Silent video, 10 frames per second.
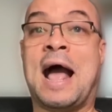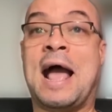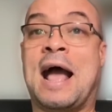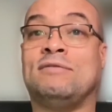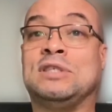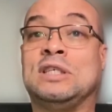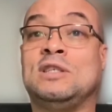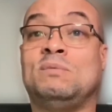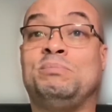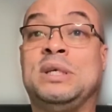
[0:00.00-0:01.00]
have
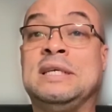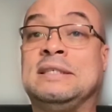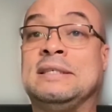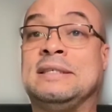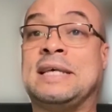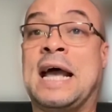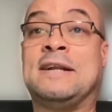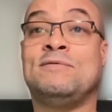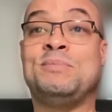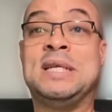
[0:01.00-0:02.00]
this peace inside
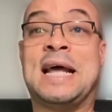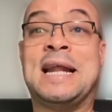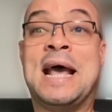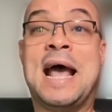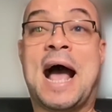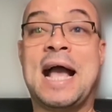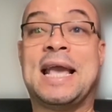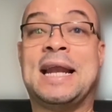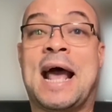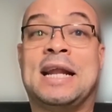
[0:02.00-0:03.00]
of me that I
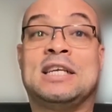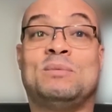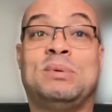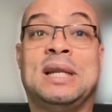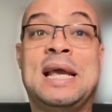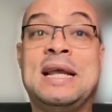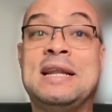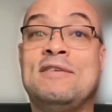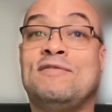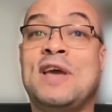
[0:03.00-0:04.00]
cannot
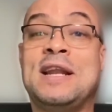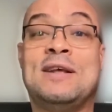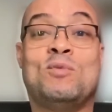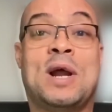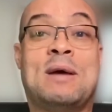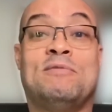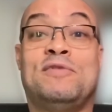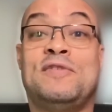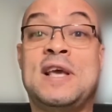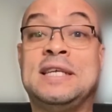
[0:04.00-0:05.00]
explain even in what I'm
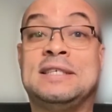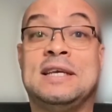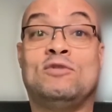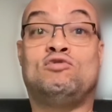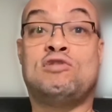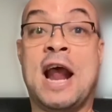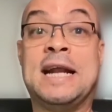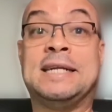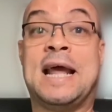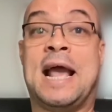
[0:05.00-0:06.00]
facing
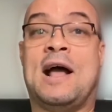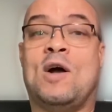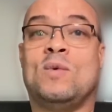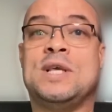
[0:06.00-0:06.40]
right now.